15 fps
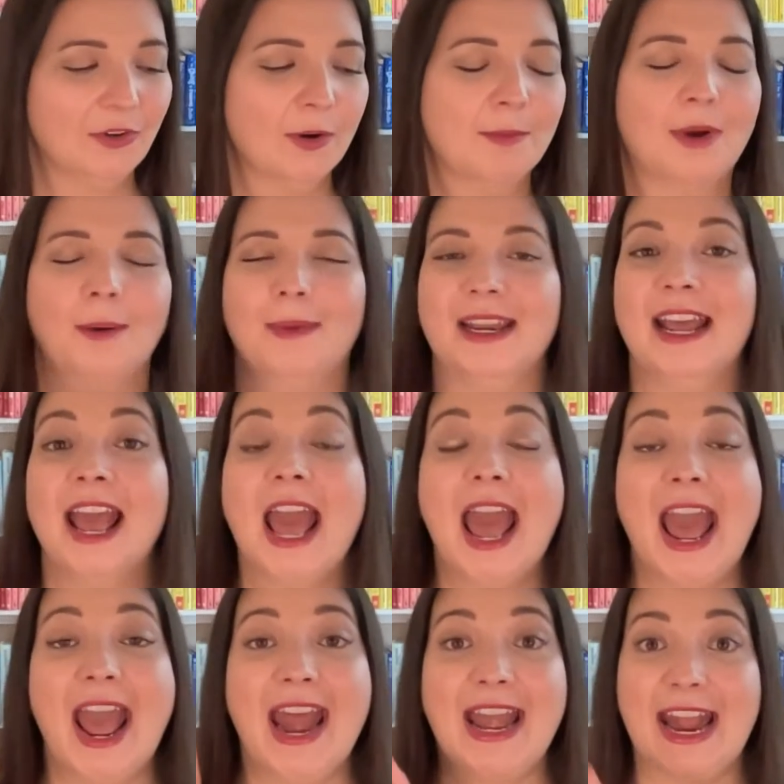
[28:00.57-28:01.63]
for a moment
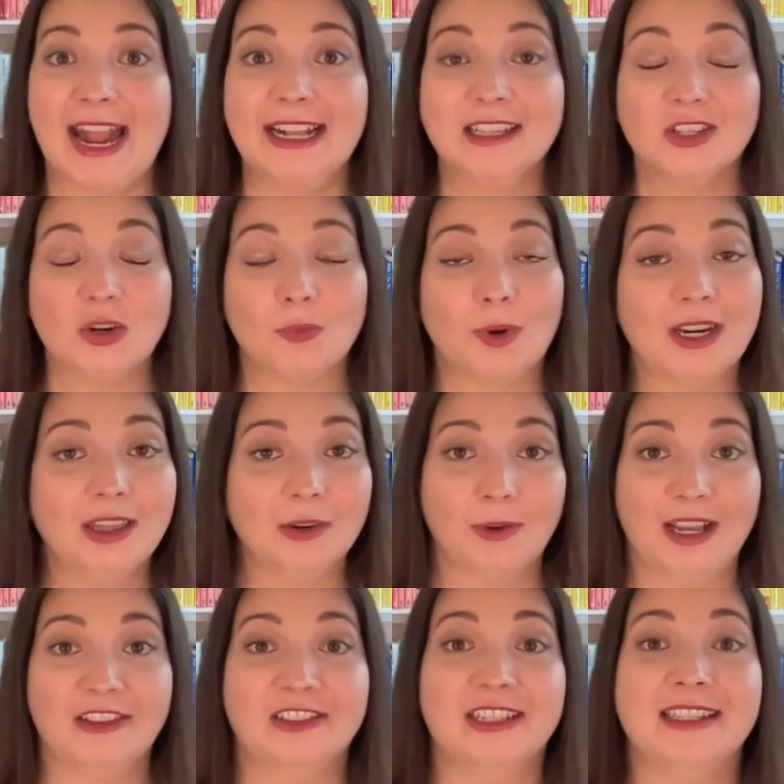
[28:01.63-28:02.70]
and answer one of the
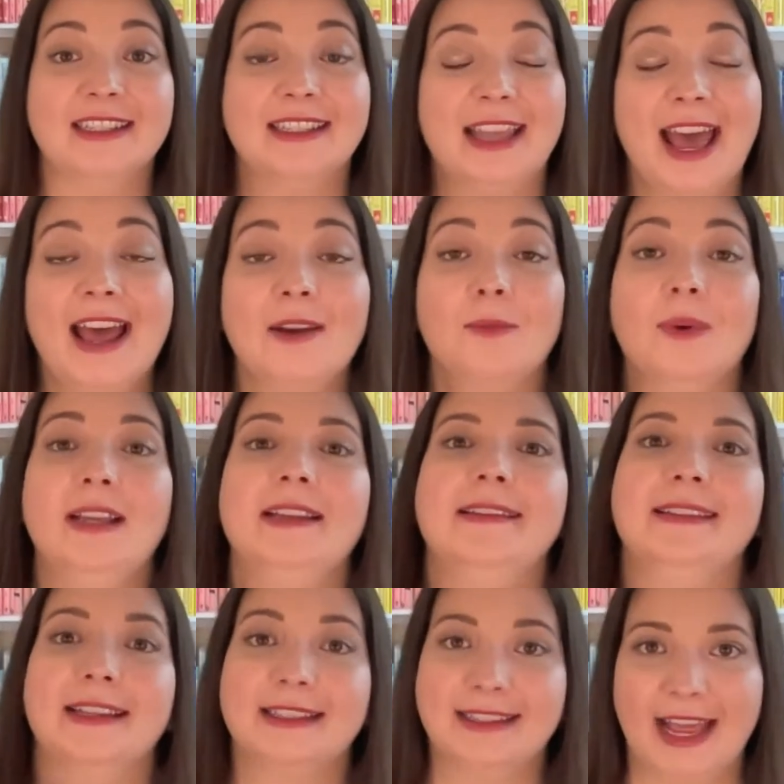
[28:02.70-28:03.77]
questions that
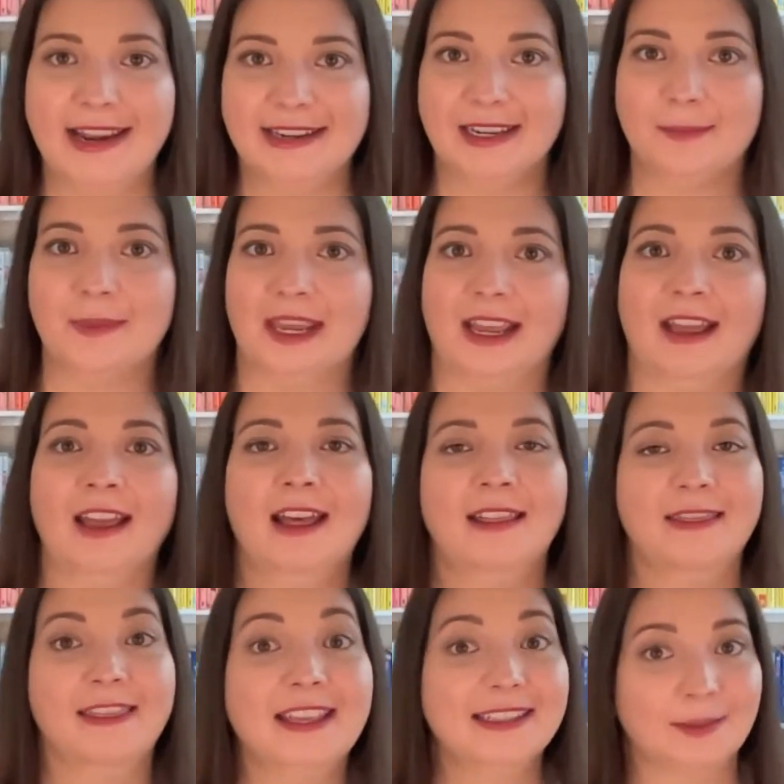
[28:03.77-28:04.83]
was sent to me
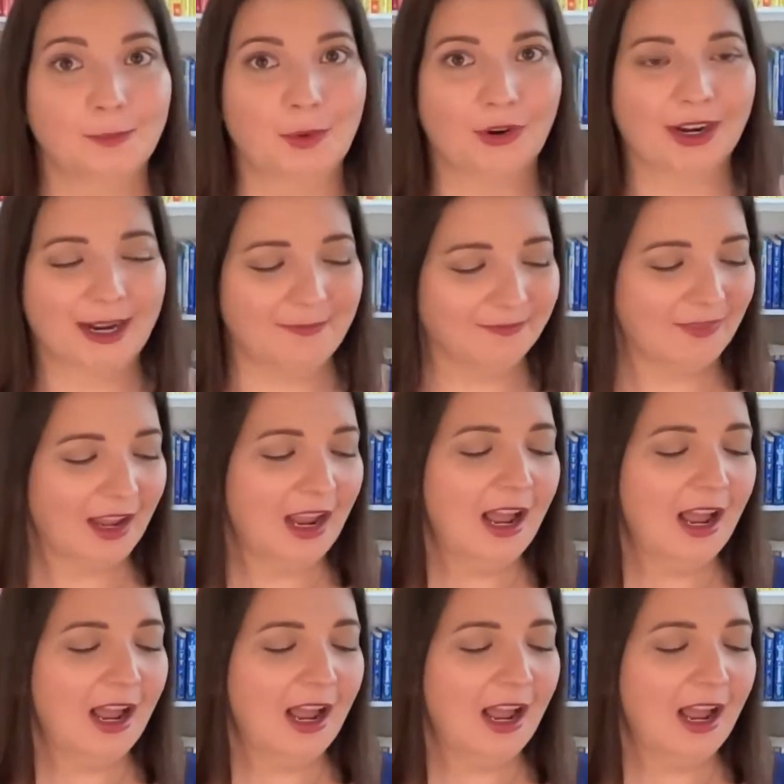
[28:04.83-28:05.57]
this morning.